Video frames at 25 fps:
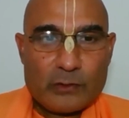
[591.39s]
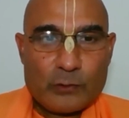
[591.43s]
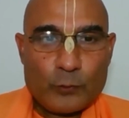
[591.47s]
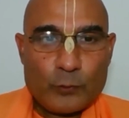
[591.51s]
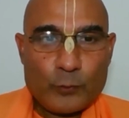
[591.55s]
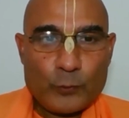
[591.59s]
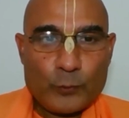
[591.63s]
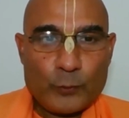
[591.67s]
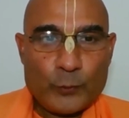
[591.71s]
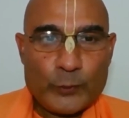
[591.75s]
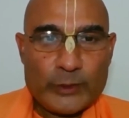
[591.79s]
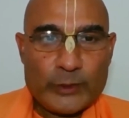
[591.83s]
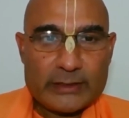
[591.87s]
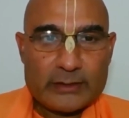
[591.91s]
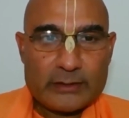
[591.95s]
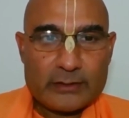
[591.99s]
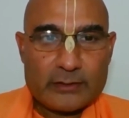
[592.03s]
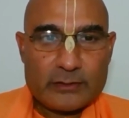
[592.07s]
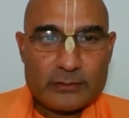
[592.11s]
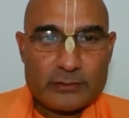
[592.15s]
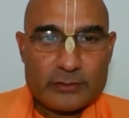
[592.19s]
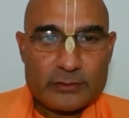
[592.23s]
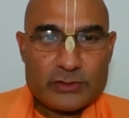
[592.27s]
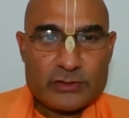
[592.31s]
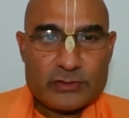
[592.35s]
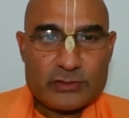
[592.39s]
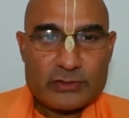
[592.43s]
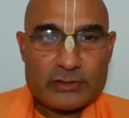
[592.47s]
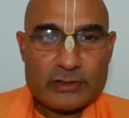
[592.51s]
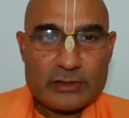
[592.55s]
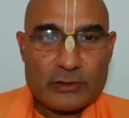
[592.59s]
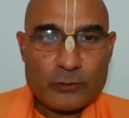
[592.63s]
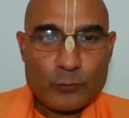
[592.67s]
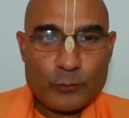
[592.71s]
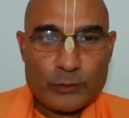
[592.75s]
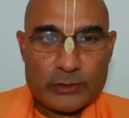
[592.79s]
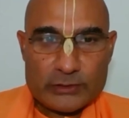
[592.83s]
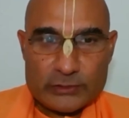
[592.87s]
When
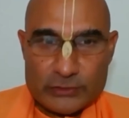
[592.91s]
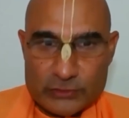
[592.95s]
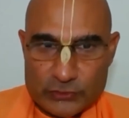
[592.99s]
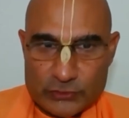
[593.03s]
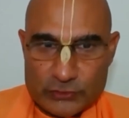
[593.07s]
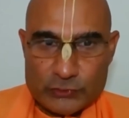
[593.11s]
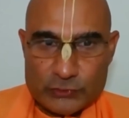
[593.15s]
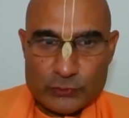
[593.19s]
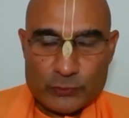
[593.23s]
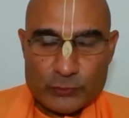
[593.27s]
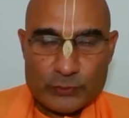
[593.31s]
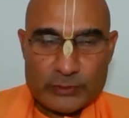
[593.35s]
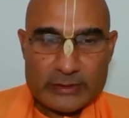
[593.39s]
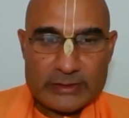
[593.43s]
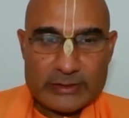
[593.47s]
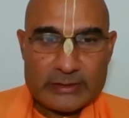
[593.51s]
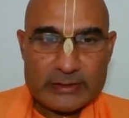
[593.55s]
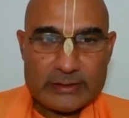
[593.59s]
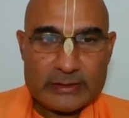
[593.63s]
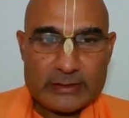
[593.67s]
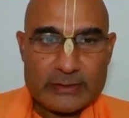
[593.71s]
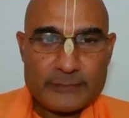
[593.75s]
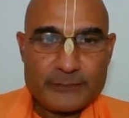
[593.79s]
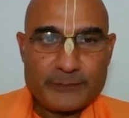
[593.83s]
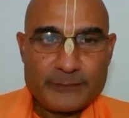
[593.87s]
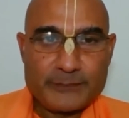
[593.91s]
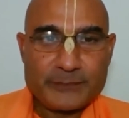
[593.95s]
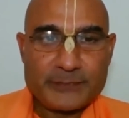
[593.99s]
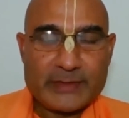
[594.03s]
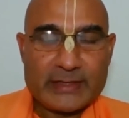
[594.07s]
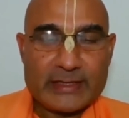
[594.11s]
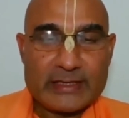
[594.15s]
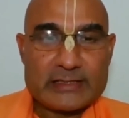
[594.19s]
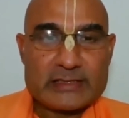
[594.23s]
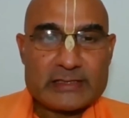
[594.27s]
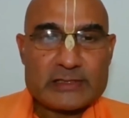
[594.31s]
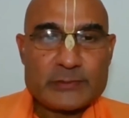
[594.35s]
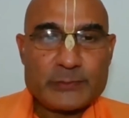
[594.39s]
Krishna wants to
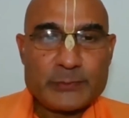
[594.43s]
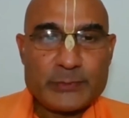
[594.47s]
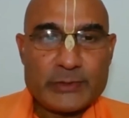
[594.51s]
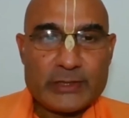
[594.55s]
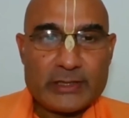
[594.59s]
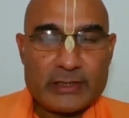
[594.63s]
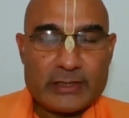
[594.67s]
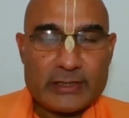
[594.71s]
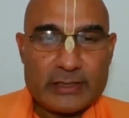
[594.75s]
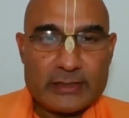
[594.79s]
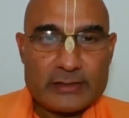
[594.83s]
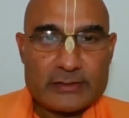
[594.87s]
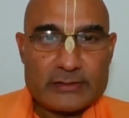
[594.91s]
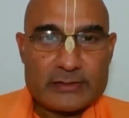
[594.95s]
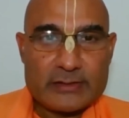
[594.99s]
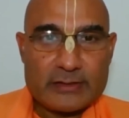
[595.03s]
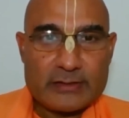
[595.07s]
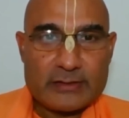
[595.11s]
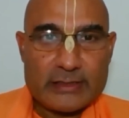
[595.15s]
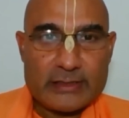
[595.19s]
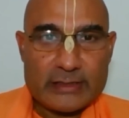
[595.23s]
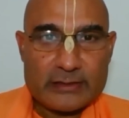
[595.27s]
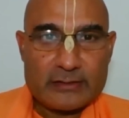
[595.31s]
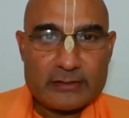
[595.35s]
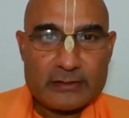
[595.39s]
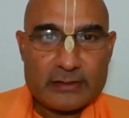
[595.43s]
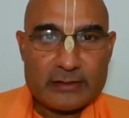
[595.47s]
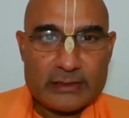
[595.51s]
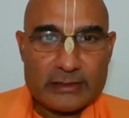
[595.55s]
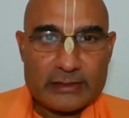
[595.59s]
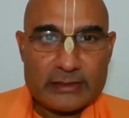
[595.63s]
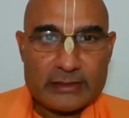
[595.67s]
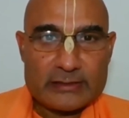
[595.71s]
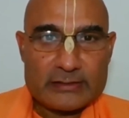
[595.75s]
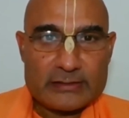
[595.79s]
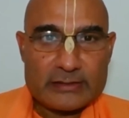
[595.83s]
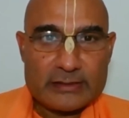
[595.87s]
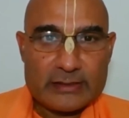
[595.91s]
experience
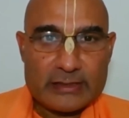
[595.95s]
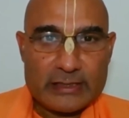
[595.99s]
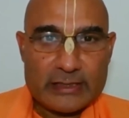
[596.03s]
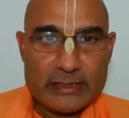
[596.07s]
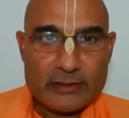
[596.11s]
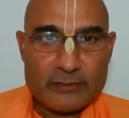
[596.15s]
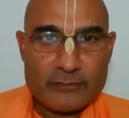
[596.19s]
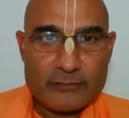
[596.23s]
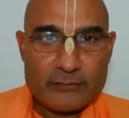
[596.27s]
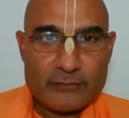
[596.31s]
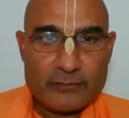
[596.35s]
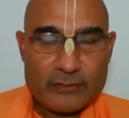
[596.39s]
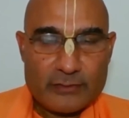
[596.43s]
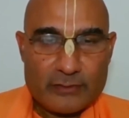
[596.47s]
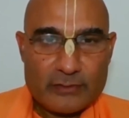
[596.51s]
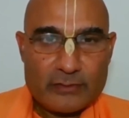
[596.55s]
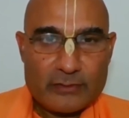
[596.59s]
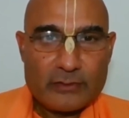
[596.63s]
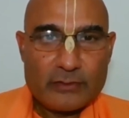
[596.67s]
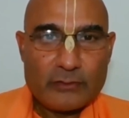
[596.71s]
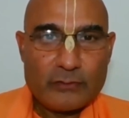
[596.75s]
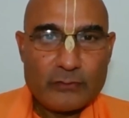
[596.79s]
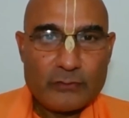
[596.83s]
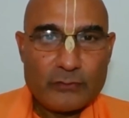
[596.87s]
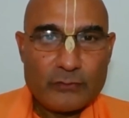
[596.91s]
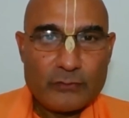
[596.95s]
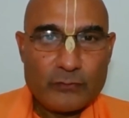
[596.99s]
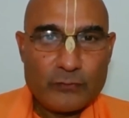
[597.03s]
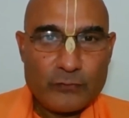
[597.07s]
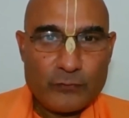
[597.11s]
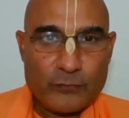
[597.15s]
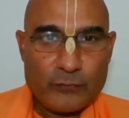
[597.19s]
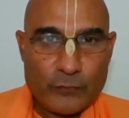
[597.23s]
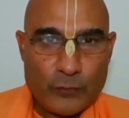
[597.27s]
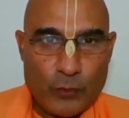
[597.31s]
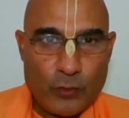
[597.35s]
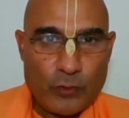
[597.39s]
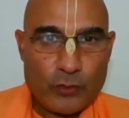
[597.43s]
Radharani's love
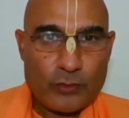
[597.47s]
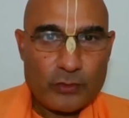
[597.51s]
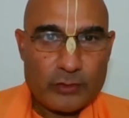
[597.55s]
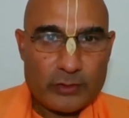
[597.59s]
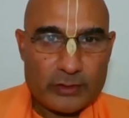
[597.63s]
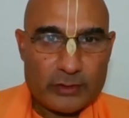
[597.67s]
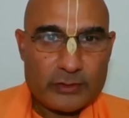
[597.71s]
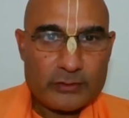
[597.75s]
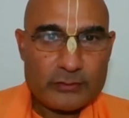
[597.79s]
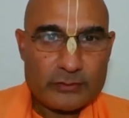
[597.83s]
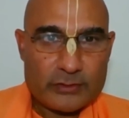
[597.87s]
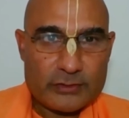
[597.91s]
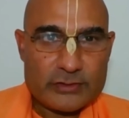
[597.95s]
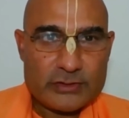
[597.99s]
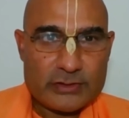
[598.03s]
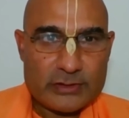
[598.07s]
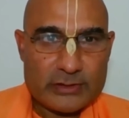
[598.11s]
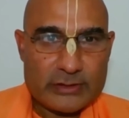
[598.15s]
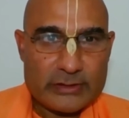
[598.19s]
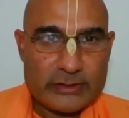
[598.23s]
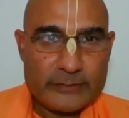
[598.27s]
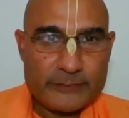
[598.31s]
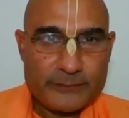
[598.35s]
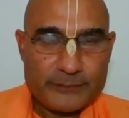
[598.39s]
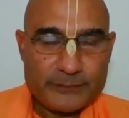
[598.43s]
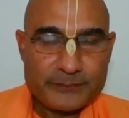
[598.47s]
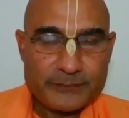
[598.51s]
for Krishna,